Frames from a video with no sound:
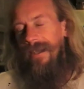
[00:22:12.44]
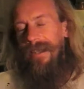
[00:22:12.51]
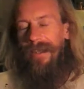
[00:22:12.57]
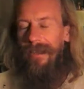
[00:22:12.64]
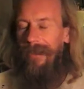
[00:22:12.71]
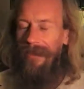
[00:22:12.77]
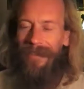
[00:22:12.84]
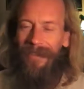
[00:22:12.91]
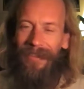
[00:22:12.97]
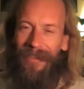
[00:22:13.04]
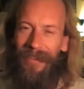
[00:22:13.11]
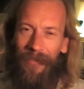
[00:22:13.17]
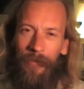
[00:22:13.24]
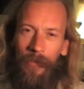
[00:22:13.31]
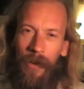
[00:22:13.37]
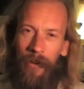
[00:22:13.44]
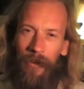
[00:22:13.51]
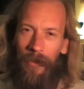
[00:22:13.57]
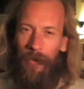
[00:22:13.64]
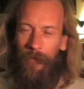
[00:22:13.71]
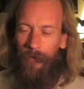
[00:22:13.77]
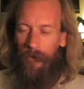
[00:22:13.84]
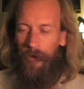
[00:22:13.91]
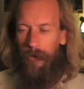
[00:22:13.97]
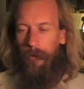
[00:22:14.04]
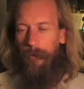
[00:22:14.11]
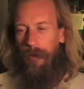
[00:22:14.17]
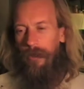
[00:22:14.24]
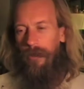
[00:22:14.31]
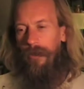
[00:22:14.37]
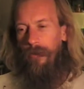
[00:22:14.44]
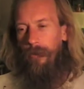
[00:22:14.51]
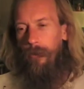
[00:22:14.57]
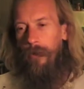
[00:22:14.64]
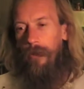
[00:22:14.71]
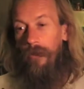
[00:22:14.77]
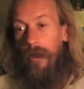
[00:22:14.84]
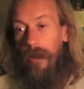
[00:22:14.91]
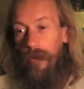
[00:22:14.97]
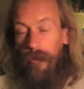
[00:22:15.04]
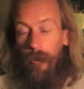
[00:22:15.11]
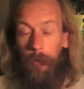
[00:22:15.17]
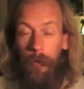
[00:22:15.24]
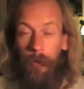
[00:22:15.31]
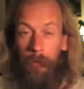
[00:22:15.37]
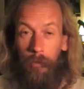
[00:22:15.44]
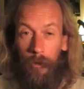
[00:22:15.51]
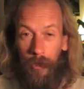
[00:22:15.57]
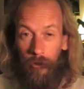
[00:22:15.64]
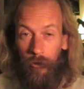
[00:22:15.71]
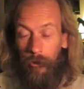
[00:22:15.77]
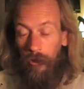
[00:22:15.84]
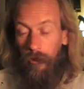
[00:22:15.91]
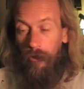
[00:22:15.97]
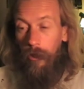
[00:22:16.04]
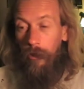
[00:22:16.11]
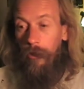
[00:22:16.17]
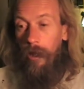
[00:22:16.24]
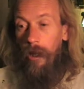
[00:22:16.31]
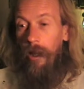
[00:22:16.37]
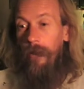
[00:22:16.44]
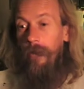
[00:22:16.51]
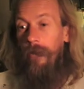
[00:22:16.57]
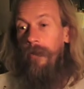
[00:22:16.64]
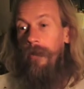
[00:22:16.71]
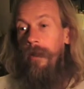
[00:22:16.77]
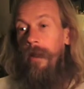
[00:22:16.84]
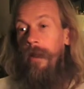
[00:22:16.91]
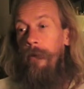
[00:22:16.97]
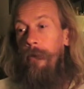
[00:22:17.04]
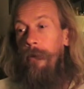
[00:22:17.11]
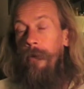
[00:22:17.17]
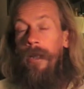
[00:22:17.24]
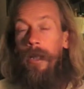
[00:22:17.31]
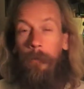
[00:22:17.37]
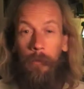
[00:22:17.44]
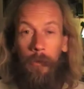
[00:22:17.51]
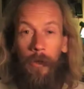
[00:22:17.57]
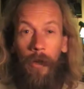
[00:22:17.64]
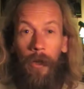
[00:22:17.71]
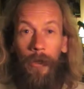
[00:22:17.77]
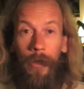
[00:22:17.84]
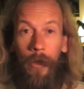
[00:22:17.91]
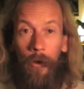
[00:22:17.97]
you know, fair enough. Do you know what I mean? He doesn't want to touch it, but he's pretty sure there's no glass in there. We'll keep an eye on it.